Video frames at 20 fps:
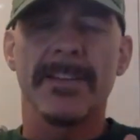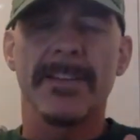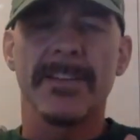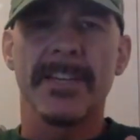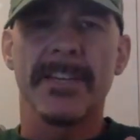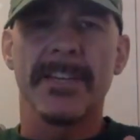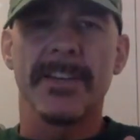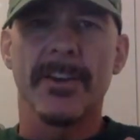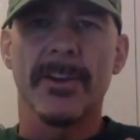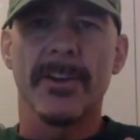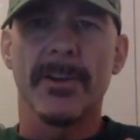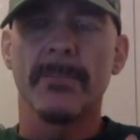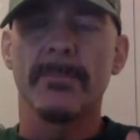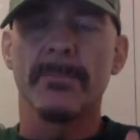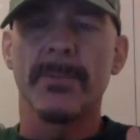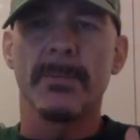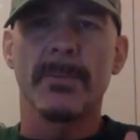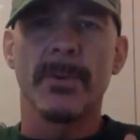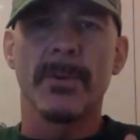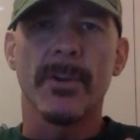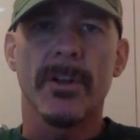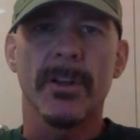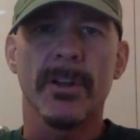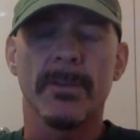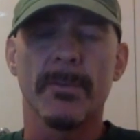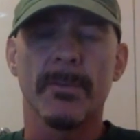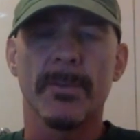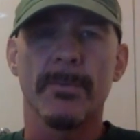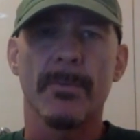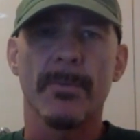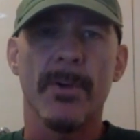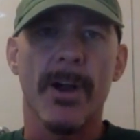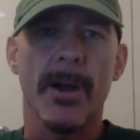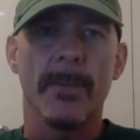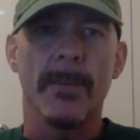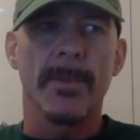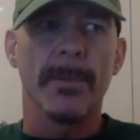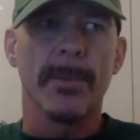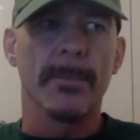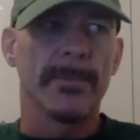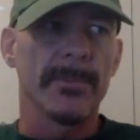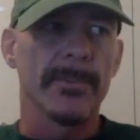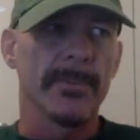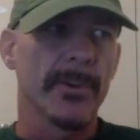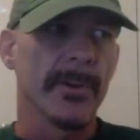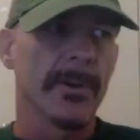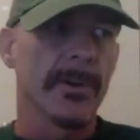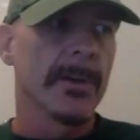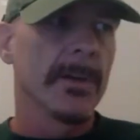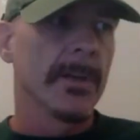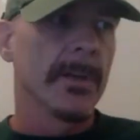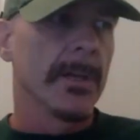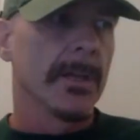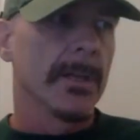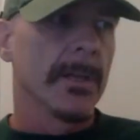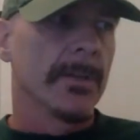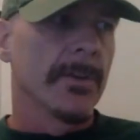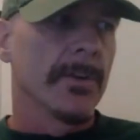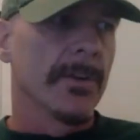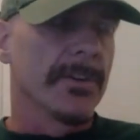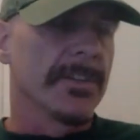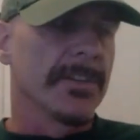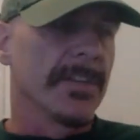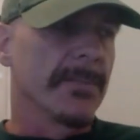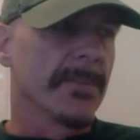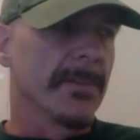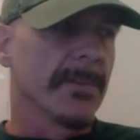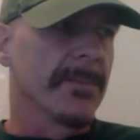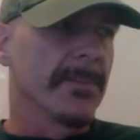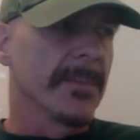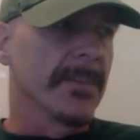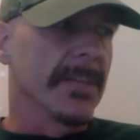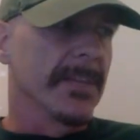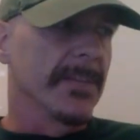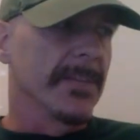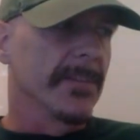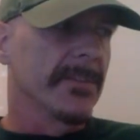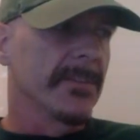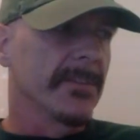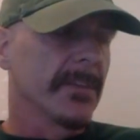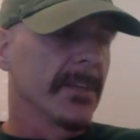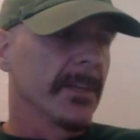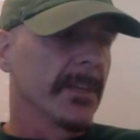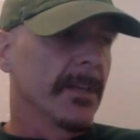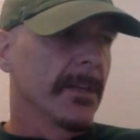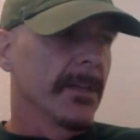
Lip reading: and to hear people calling with problems or different things,